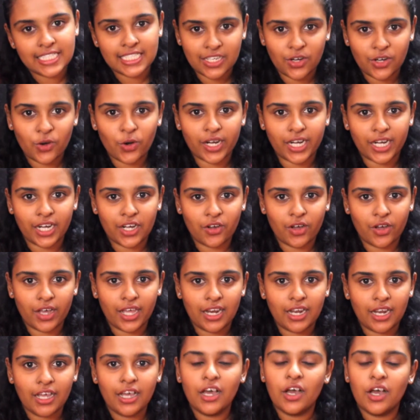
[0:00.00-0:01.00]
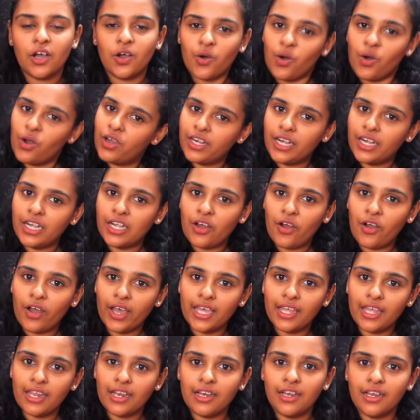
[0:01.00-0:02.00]
virgin coconut oil. Coconut
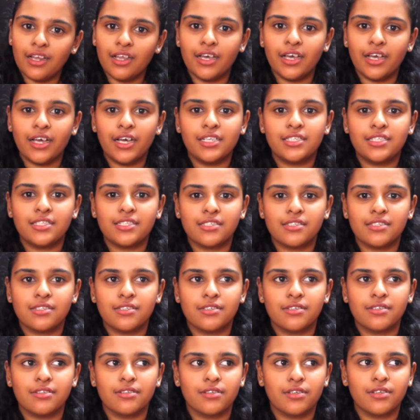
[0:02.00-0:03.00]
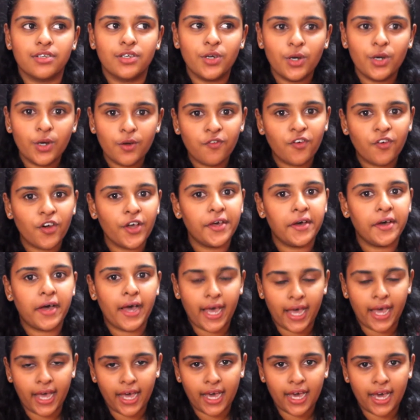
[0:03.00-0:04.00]
oil, it's good for
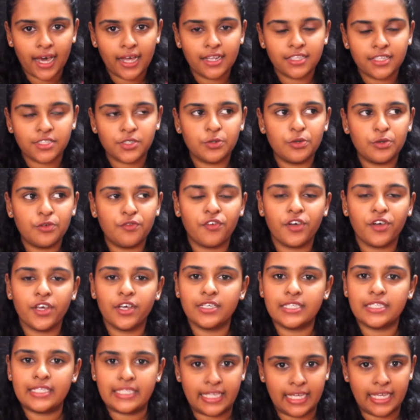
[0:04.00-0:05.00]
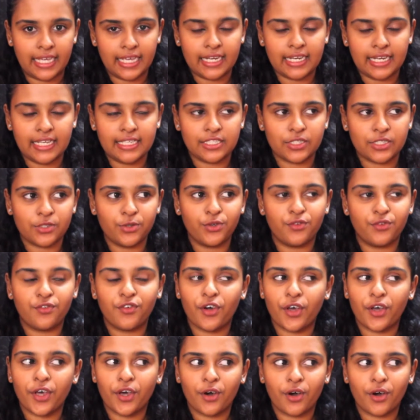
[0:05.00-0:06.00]
your hair, it's good for your skin, it's good
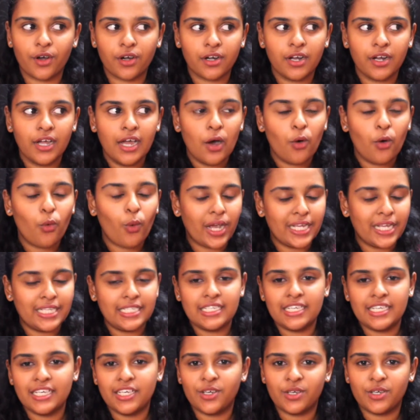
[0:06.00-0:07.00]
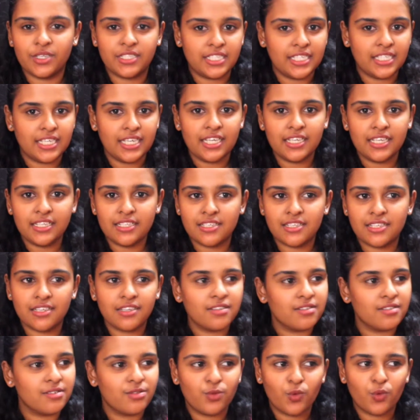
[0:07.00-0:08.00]
for your whitening your teeth.
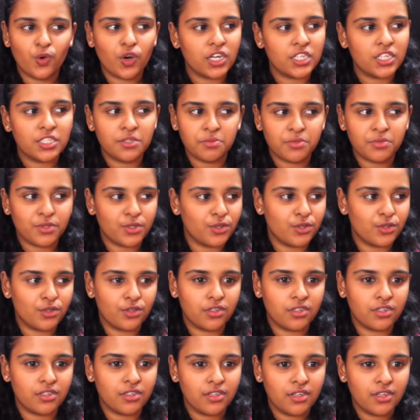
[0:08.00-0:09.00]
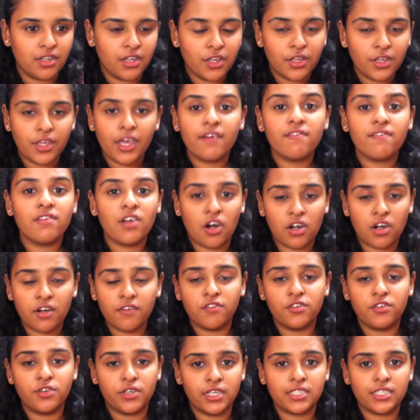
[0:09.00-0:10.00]
What more? You have a
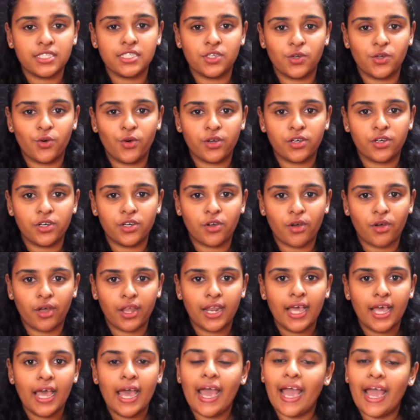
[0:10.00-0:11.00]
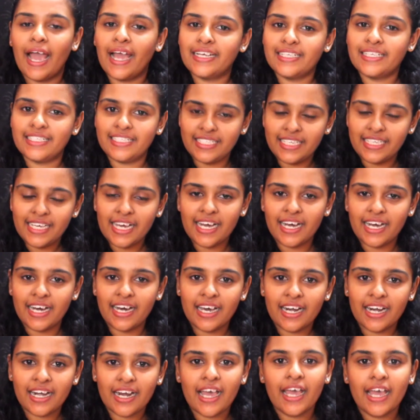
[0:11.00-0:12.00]
lot of goodness in coconut oil, and
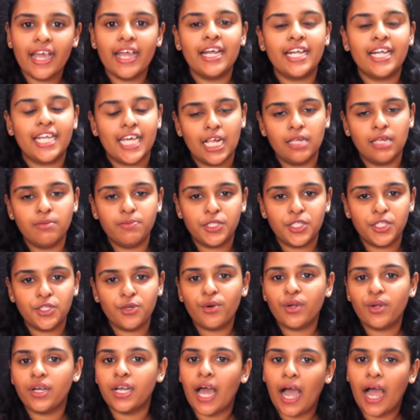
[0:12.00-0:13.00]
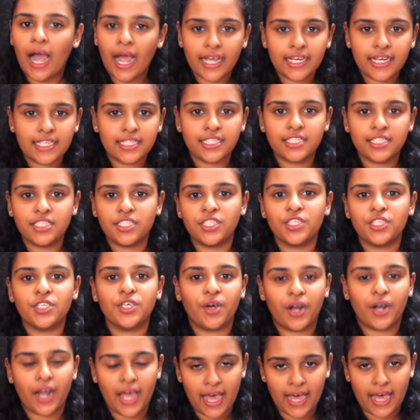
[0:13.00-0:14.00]
here it helps you in
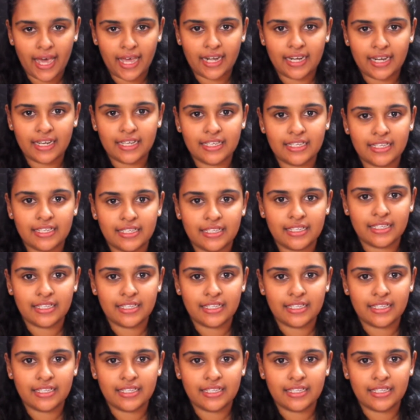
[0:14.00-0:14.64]
hydrating your hair